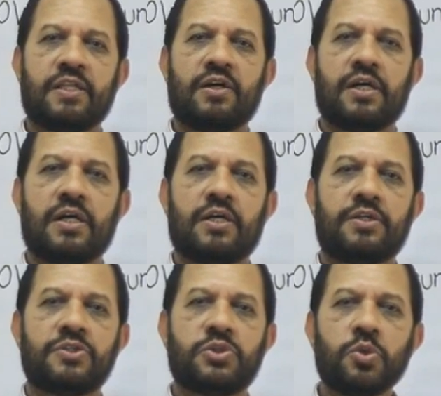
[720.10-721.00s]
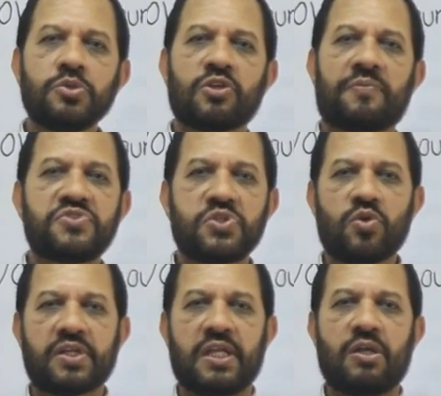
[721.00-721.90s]
the use of
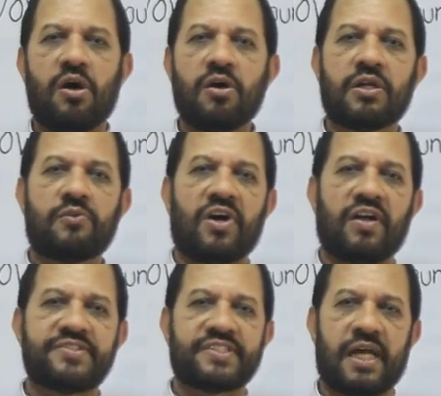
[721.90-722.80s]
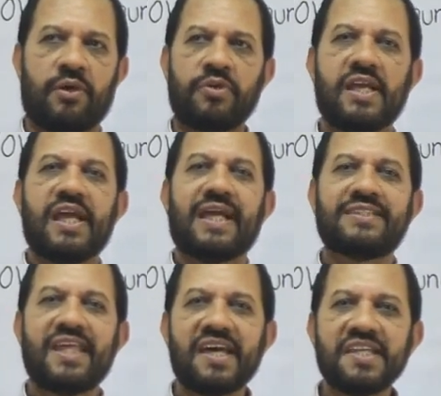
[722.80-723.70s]
short and longer vowel sound,
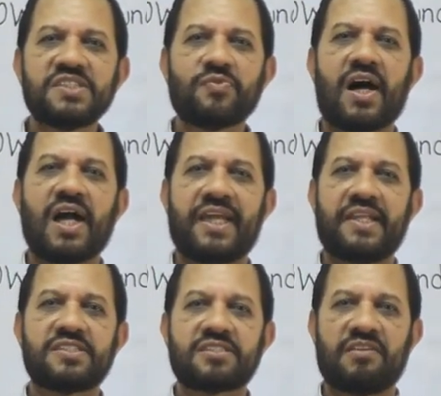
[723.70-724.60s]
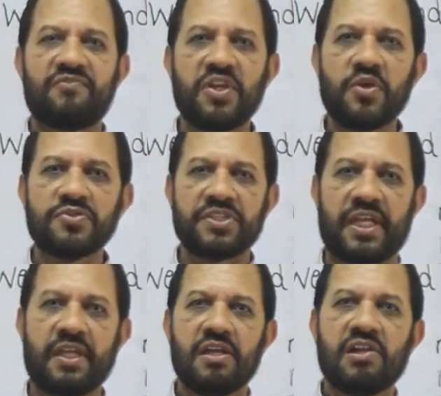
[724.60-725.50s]
and that is why it is
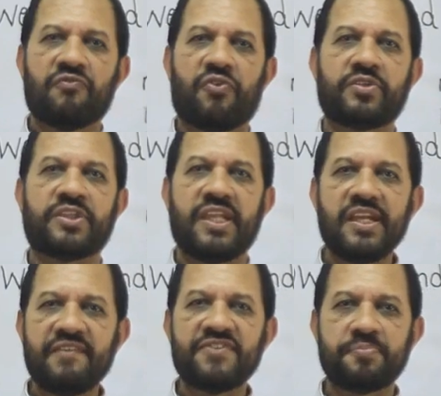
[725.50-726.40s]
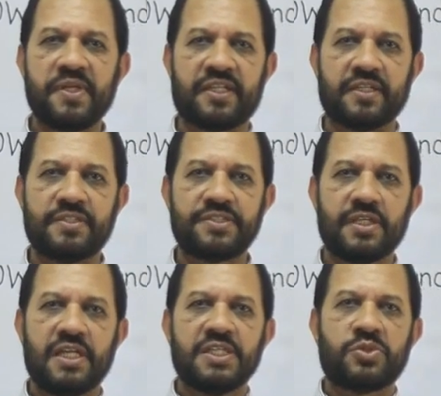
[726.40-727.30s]
confusing for the native speakers
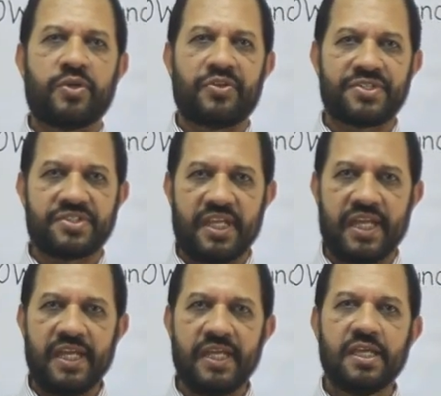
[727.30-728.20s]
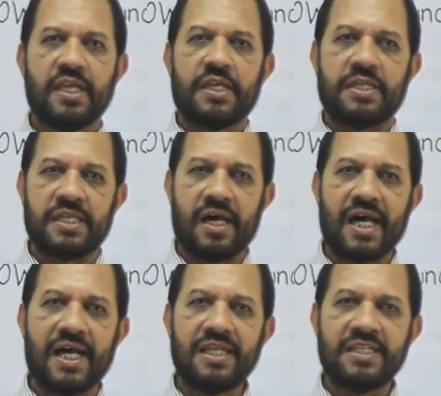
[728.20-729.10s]
to understand
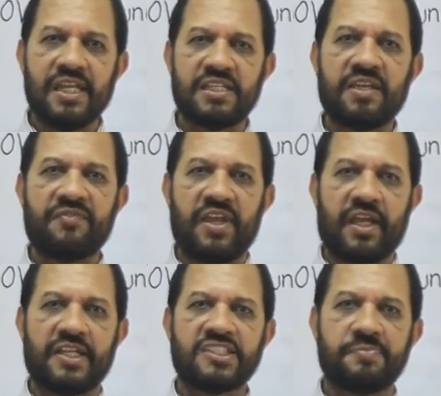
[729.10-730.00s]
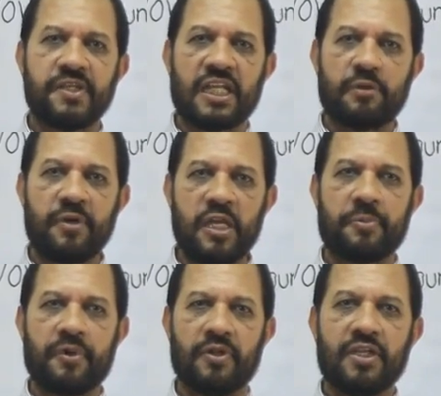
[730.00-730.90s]
non-native English speaking
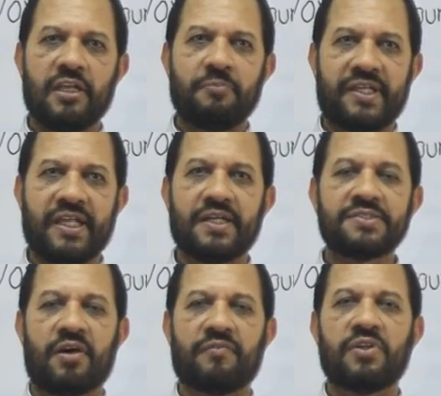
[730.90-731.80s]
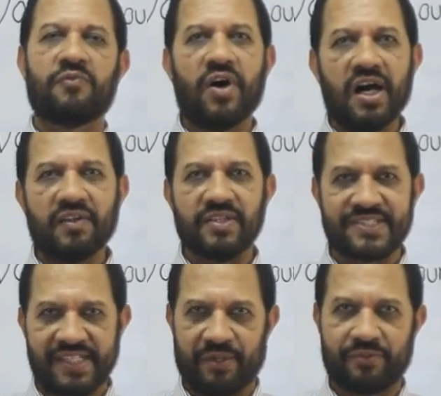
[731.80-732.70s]
people because of the vowel
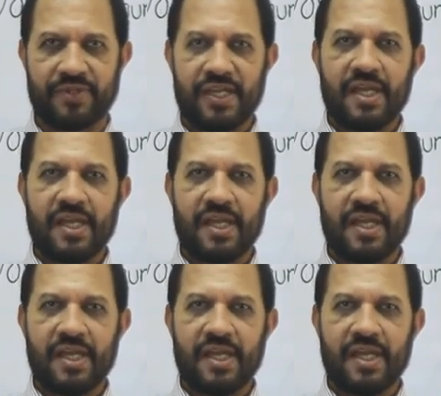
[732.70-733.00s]
sound.